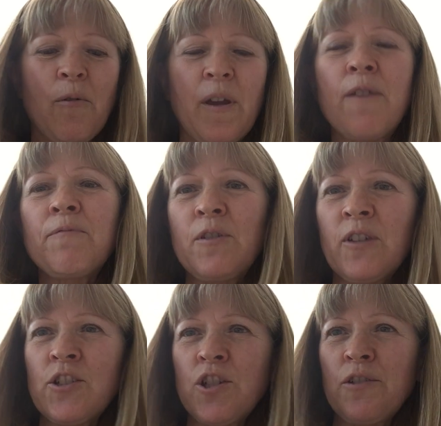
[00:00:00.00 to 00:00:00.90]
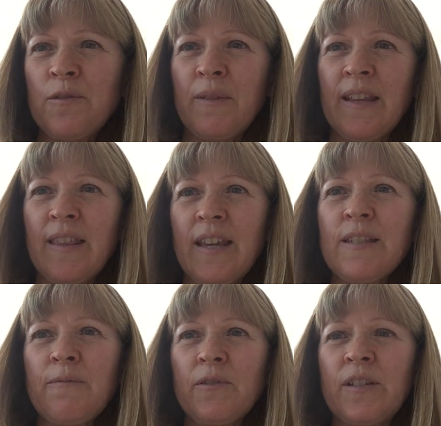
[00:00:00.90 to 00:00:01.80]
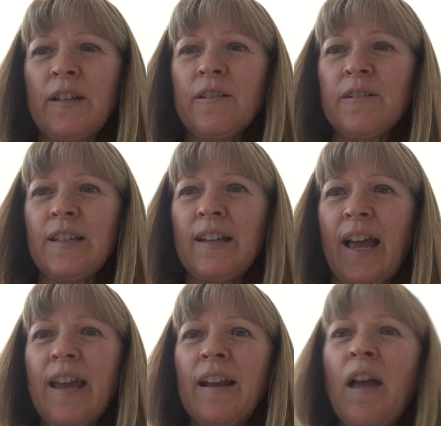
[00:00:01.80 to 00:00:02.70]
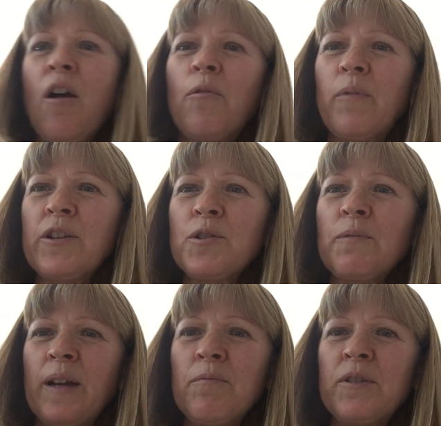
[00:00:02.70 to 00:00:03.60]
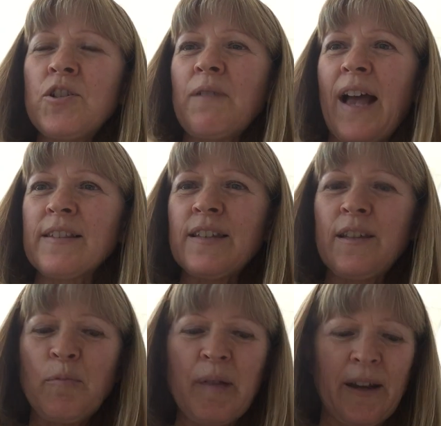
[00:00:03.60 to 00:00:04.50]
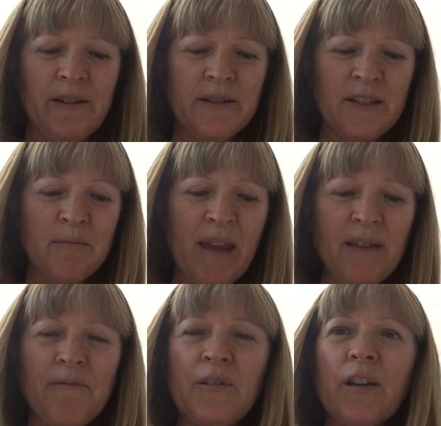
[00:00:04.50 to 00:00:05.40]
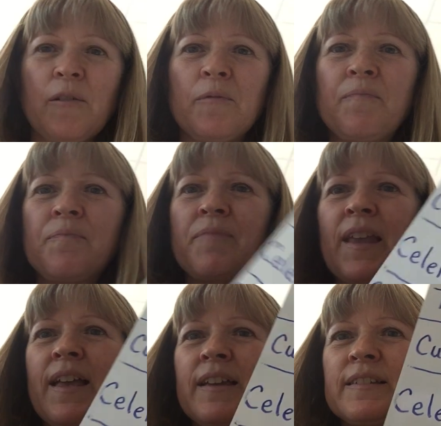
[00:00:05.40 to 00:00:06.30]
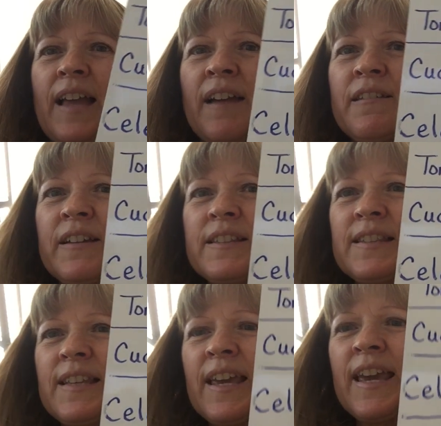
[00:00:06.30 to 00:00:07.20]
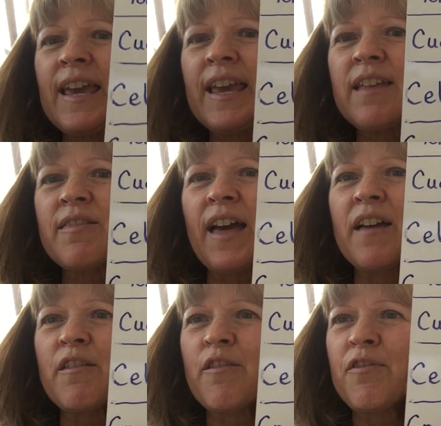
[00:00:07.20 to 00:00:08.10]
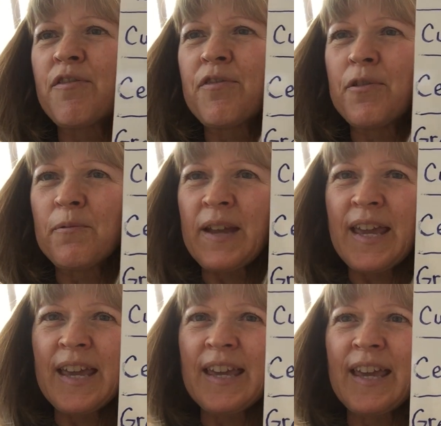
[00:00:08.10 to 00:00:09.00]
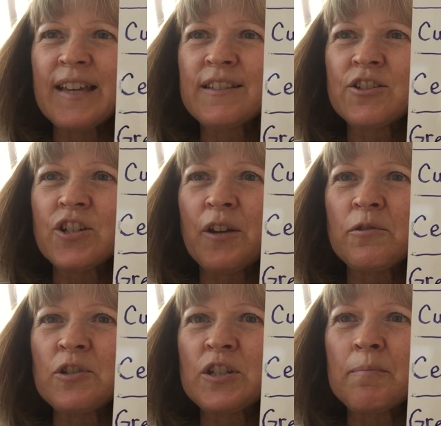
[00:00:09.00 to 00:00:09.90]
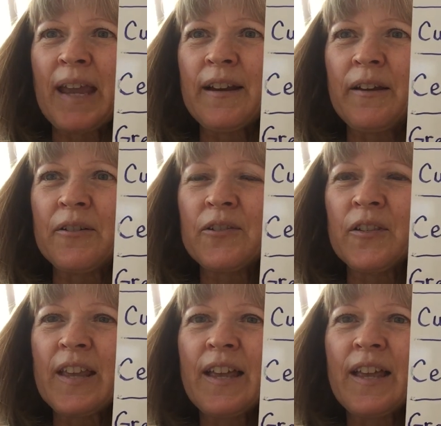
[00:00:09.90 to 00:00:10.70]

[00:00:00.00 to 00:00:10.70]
if you could choose one of these for dinner tonight, which one would you ask your parents to make for you? Now you can see that 3 kids chose tomatoes,